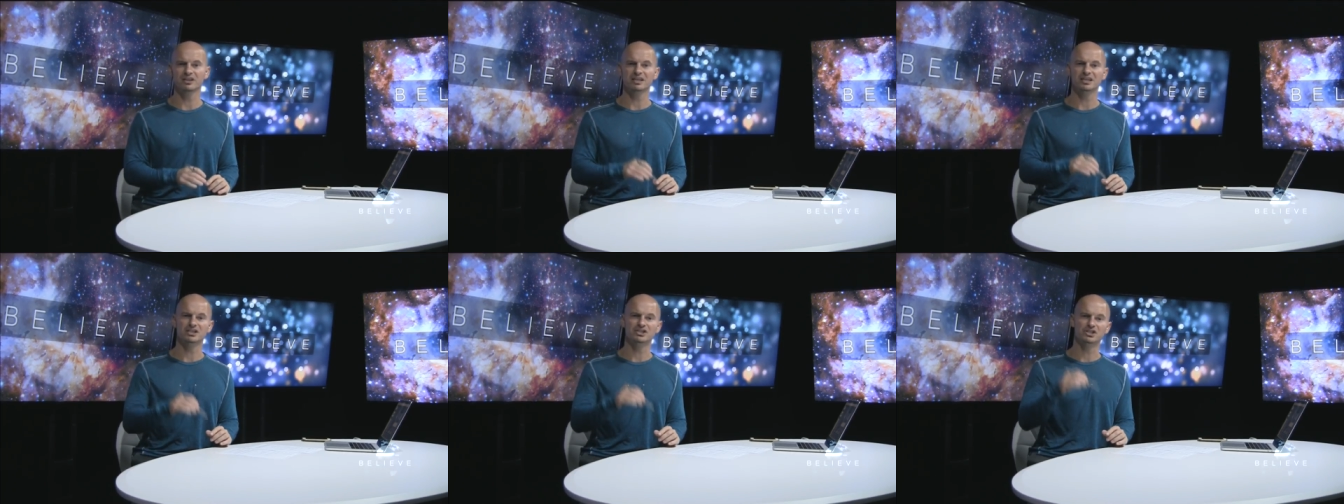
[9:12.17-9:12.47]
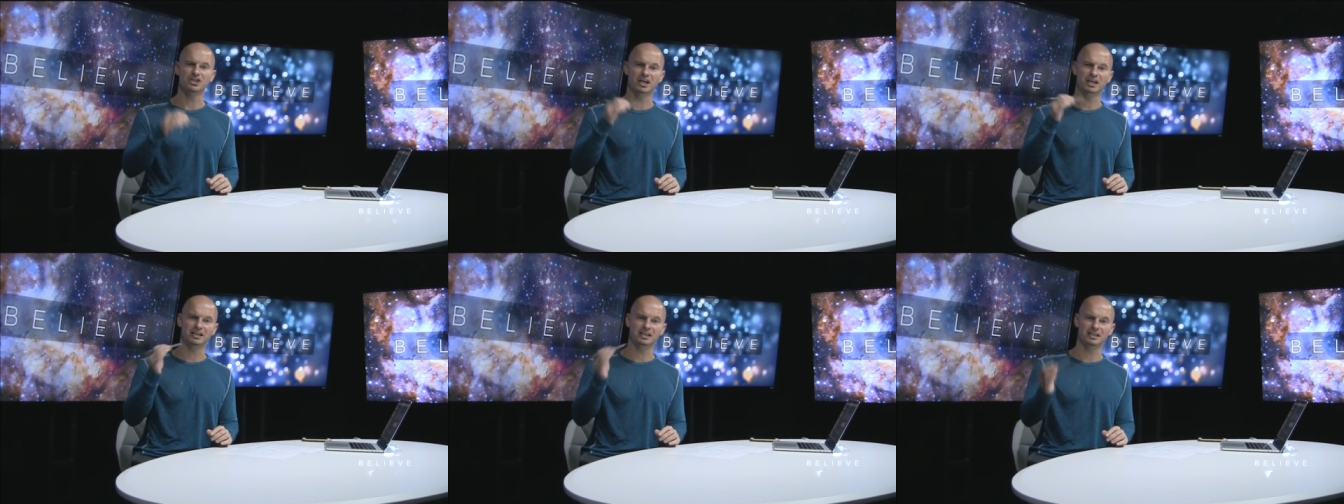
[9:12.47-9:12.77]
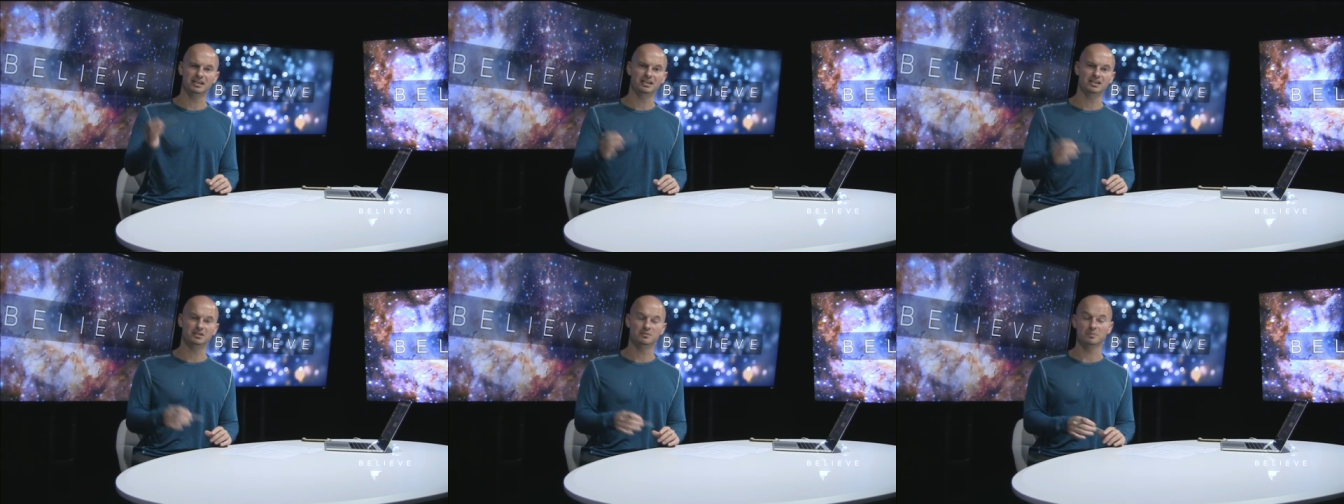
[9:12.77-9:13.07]
the agenda
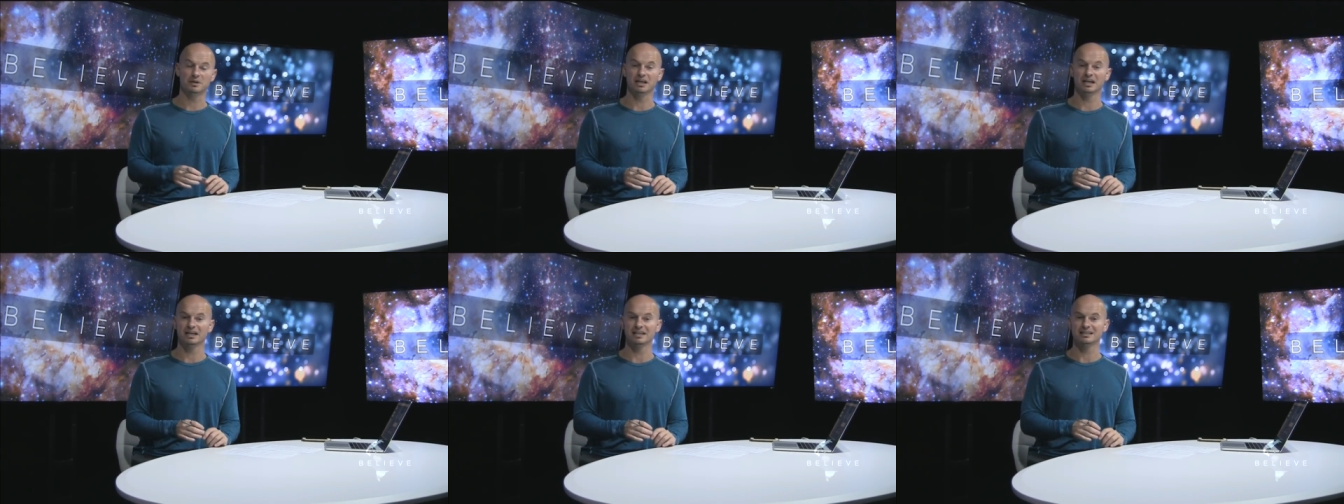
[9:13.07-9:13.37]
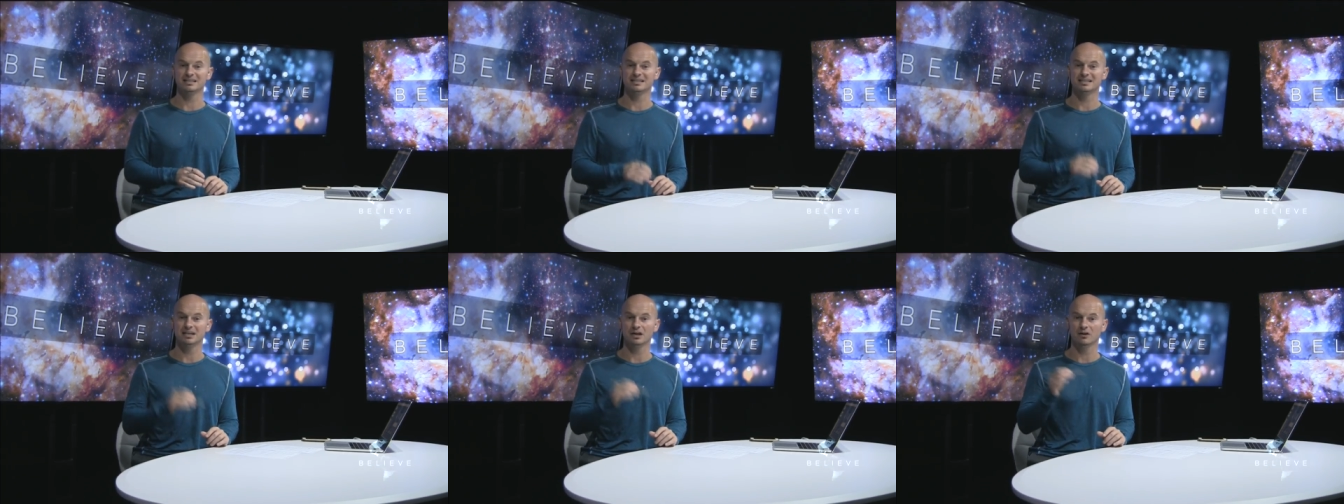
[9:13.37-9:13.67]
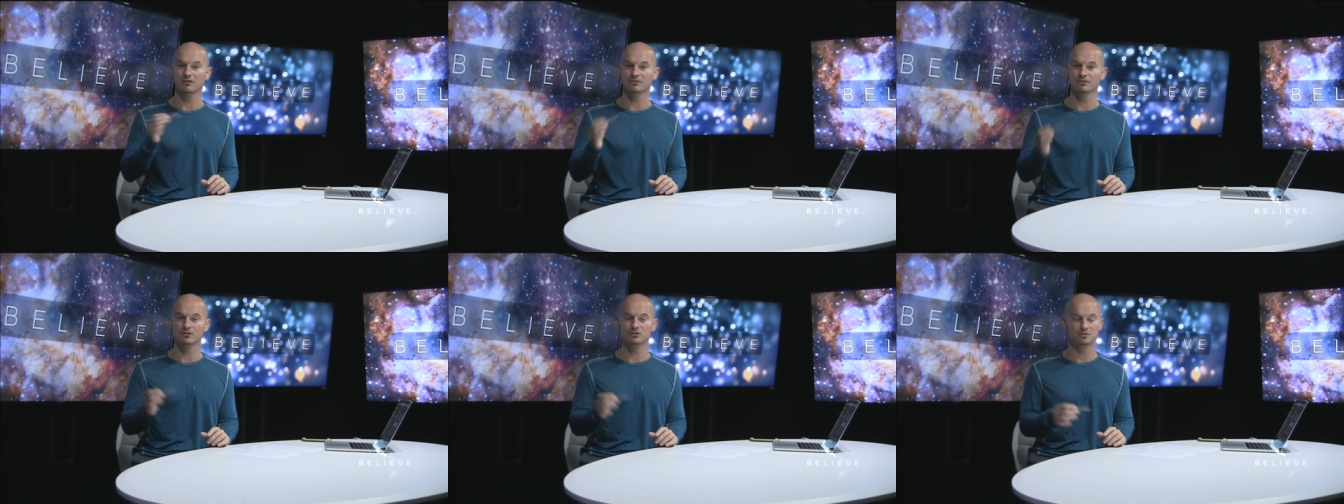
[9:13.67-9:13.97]
is behind
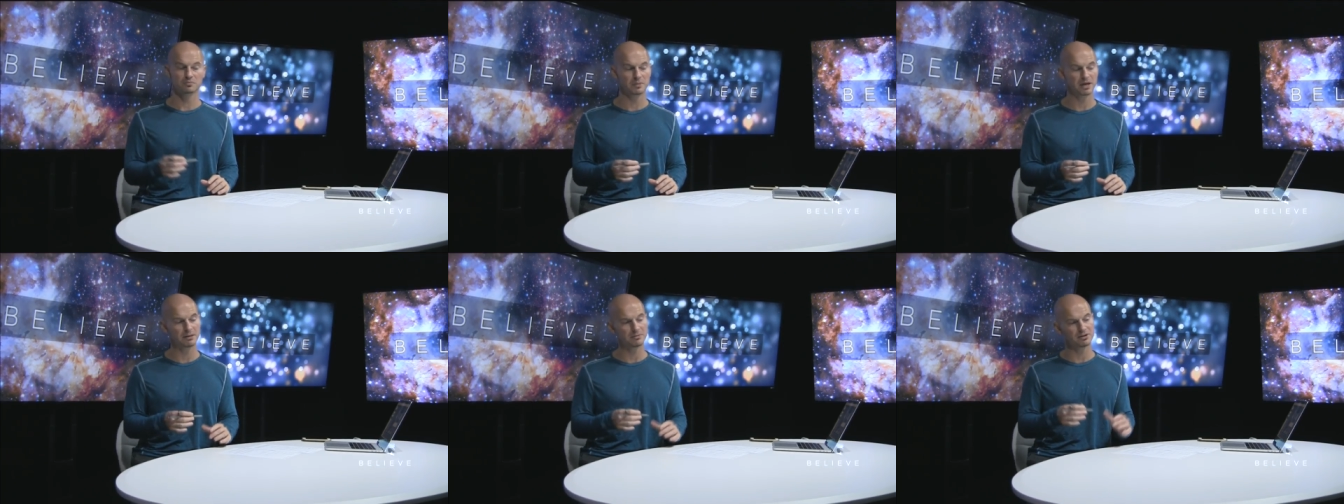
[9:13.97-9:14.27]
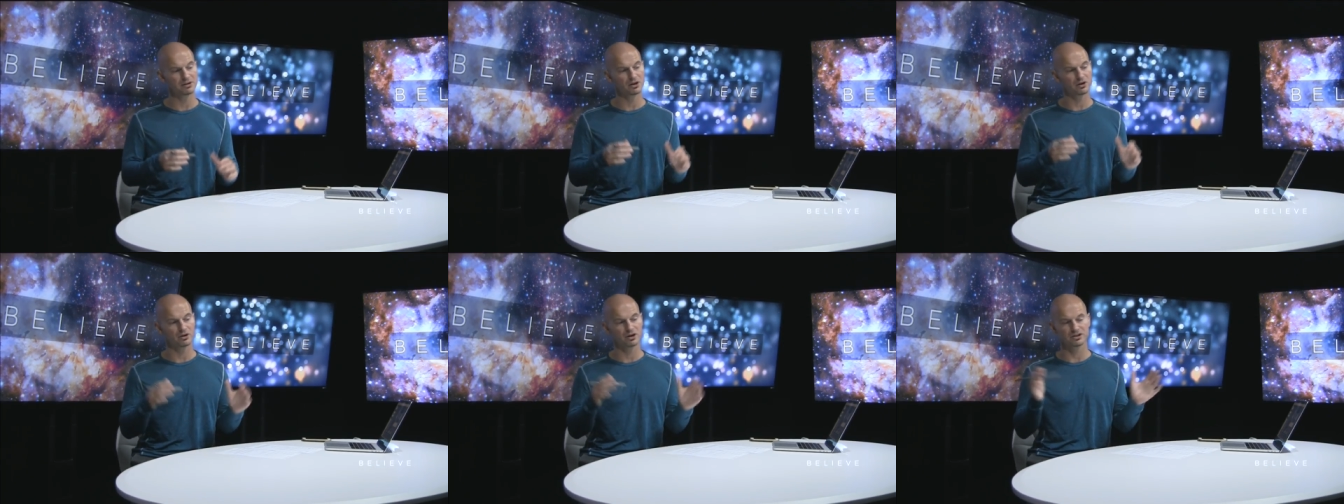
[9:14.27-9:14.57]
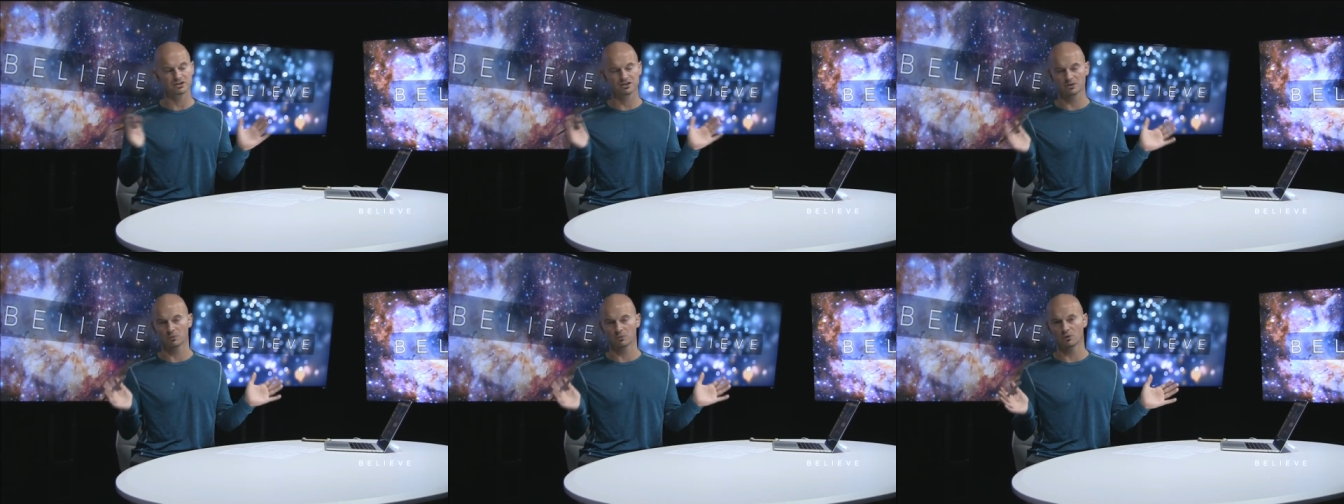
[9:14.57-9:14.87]
cell phones. Maybe there
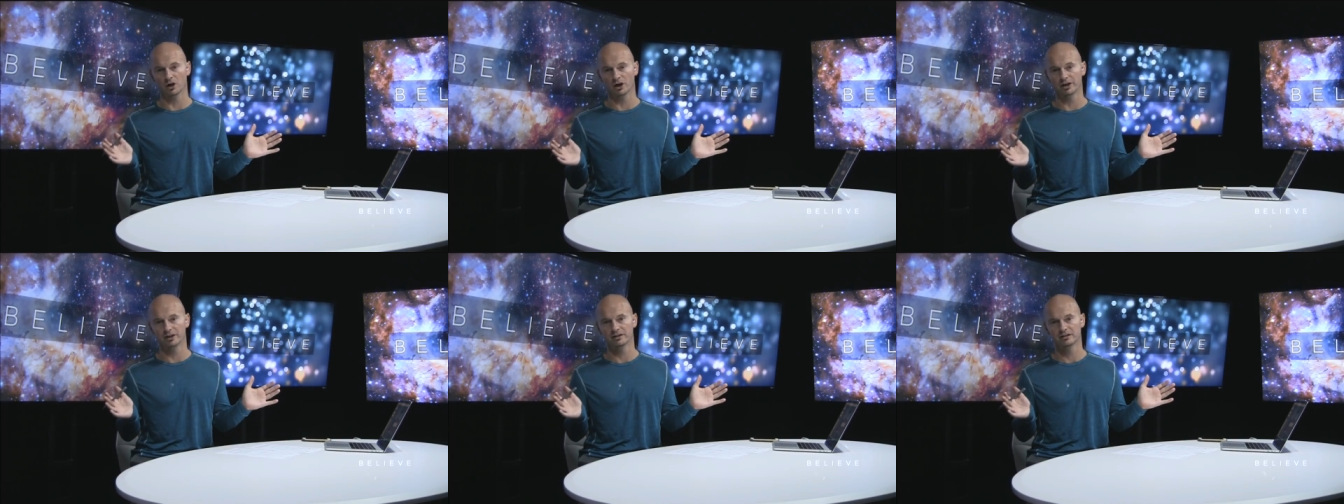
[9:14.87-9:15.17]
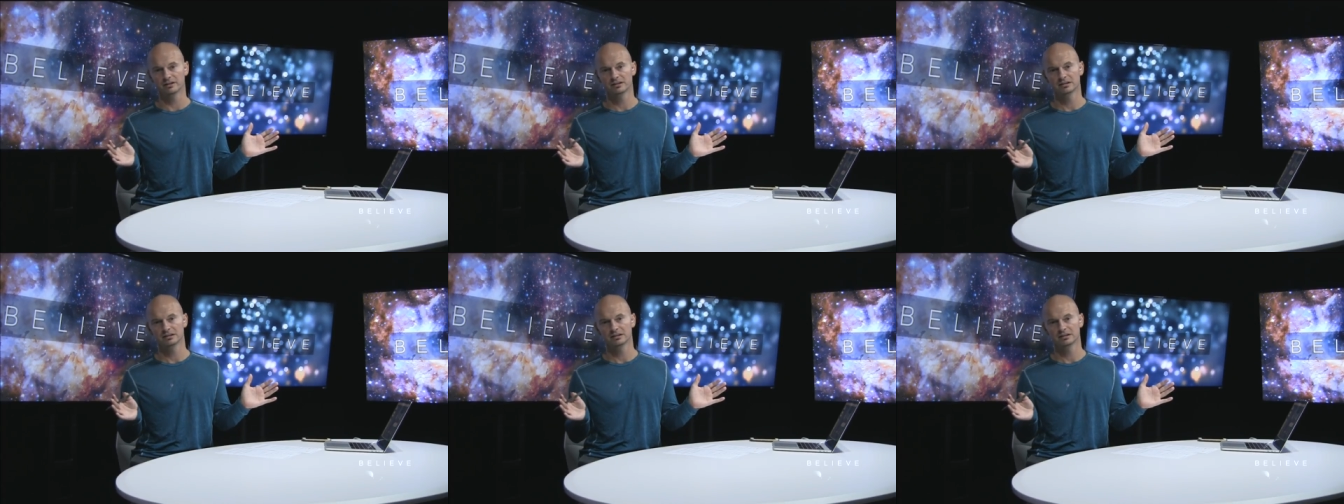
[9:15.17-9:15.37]
isn't one,